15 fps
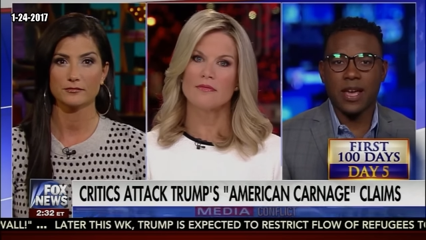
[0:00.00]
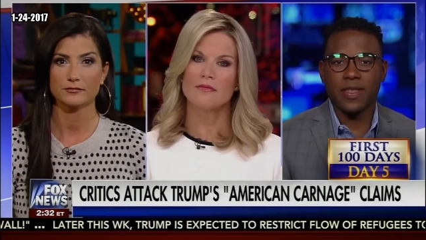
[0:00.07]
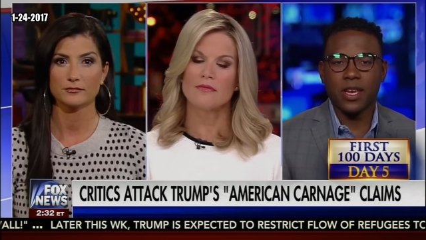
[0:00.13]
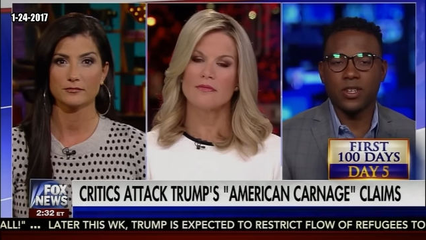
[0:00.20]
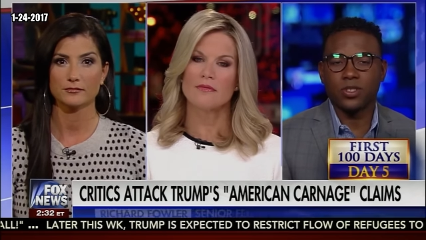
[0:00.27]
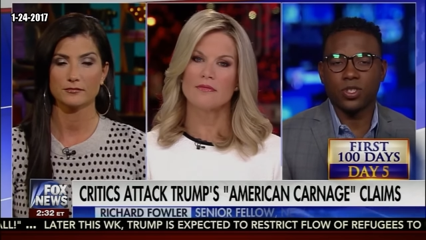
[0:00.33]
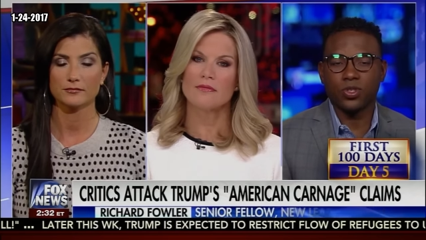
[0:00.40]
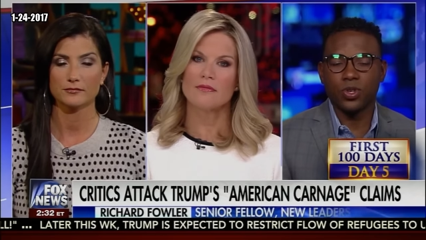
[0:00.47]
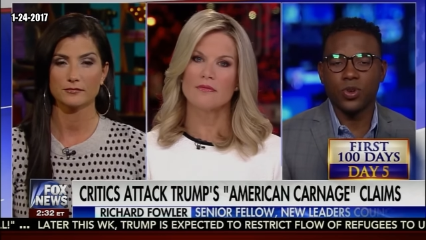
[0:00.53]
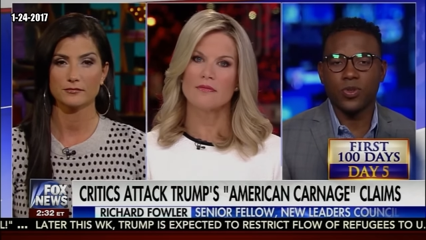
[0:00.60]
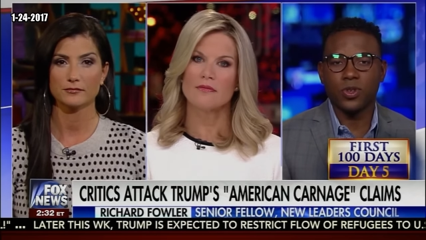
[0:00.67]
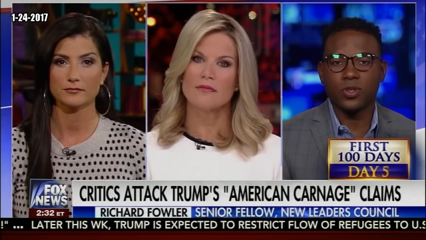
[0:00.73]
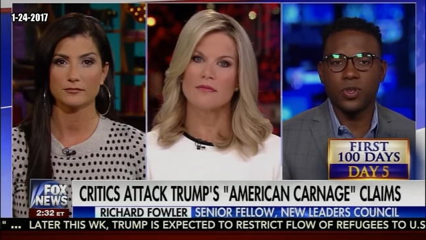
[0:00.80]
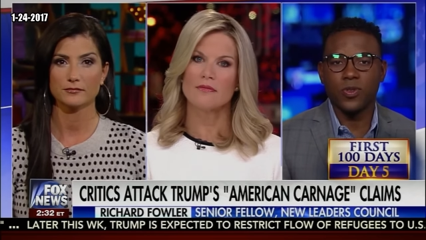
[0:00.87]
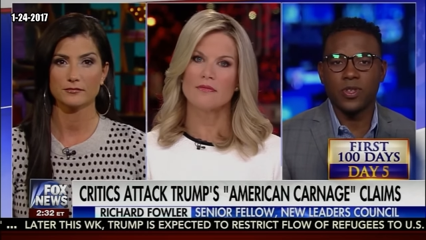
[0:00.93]
Speaker 1: But I, here's the
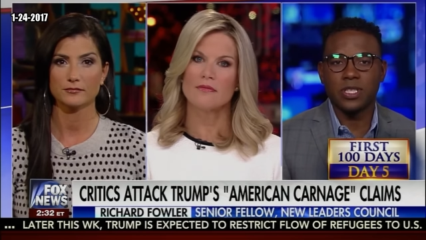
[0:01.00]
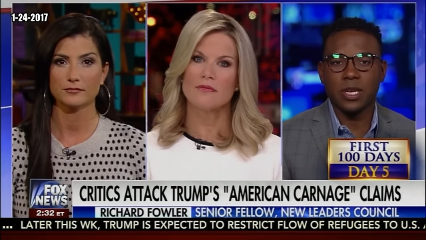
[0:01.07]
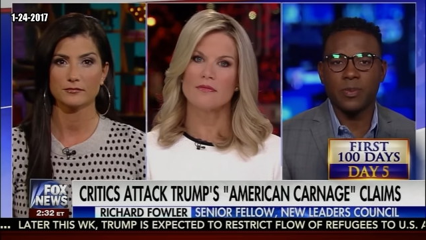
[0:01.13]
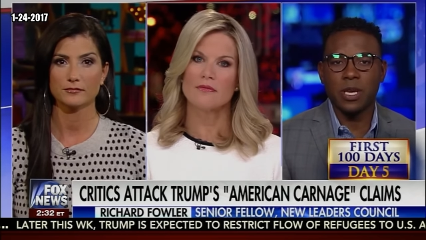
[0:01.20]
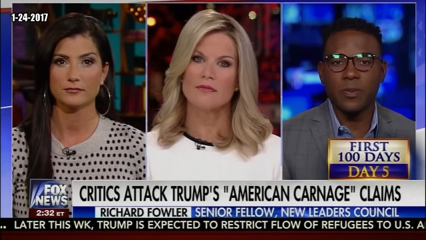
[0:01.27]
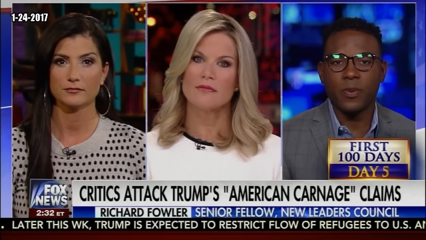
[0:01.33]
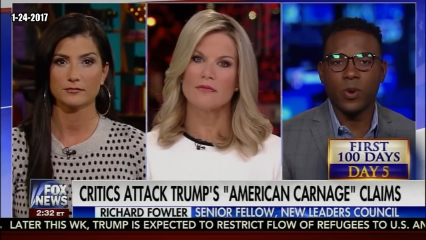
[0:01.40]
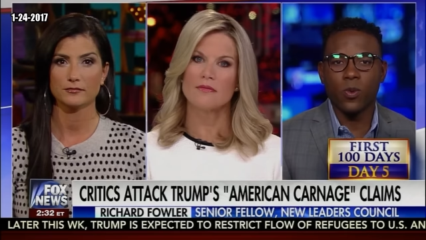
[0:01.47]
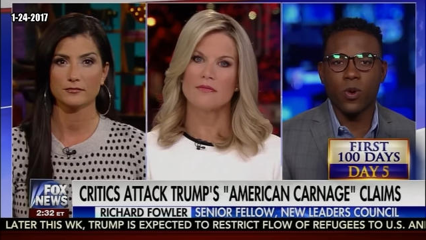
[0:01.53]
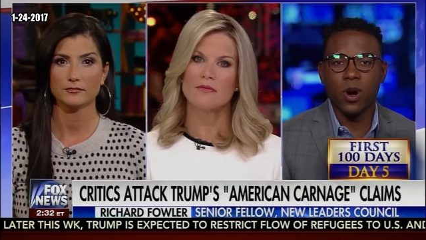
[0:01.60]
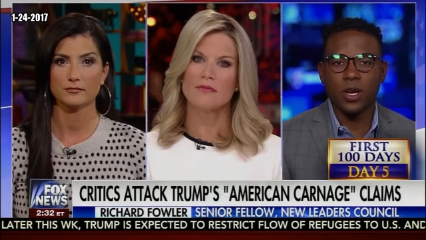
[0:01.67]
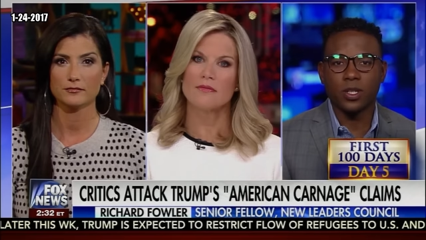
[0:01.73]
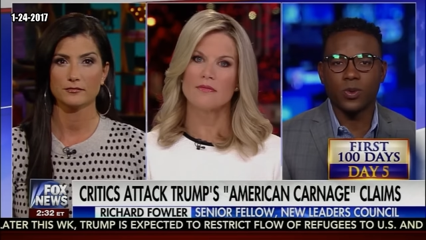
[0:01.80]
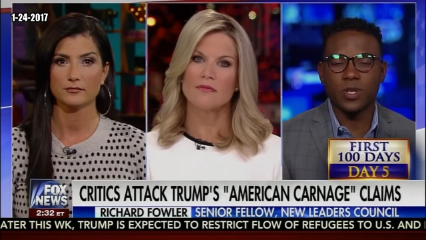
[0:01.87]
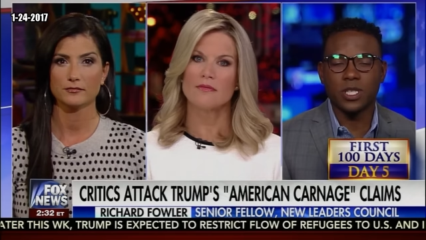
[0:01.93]
truth. The truth is that people
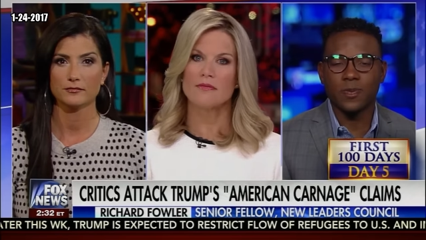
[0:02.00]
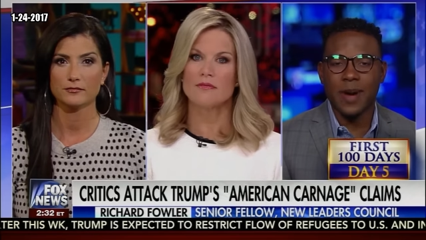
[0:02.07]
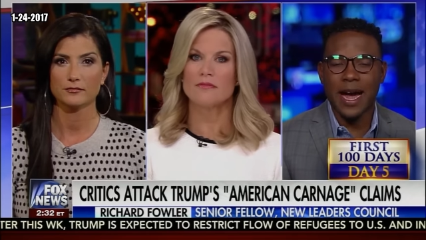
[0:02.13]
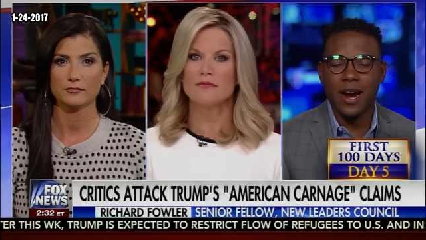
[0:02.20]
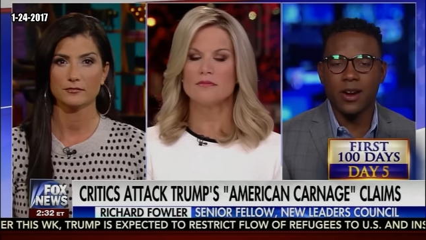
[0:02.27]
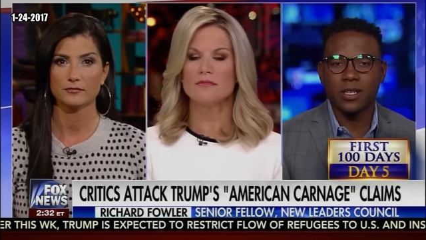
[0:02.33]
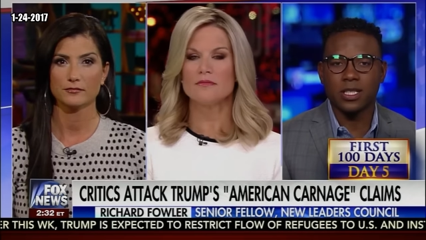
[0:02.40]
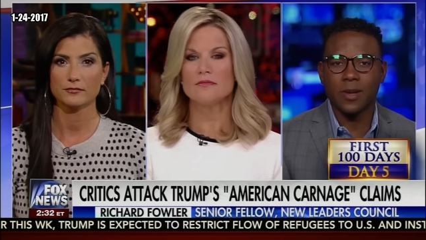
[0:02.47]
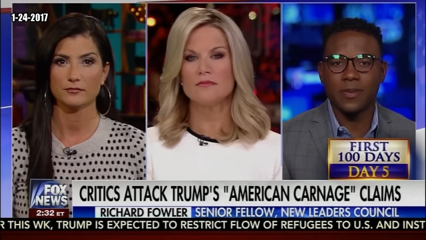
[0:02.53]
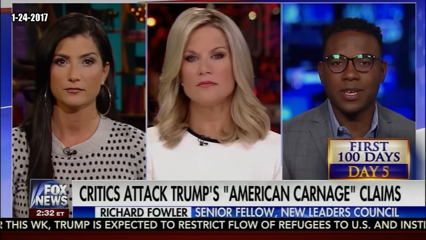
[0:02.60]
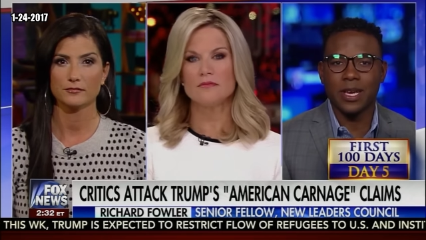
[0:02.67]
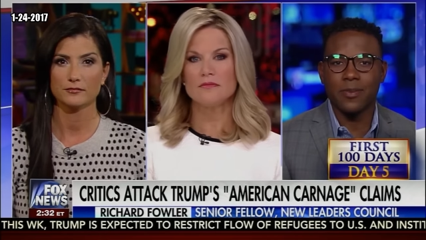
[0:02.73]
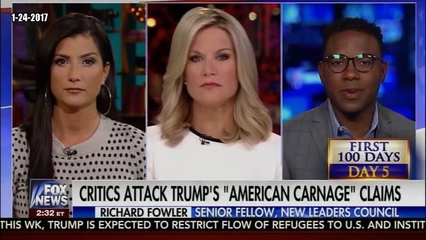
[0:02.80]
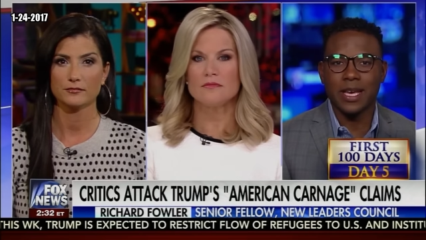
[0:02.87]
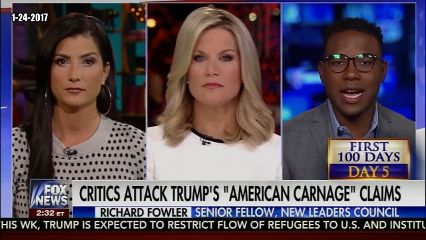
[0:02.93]
want to aspire to something.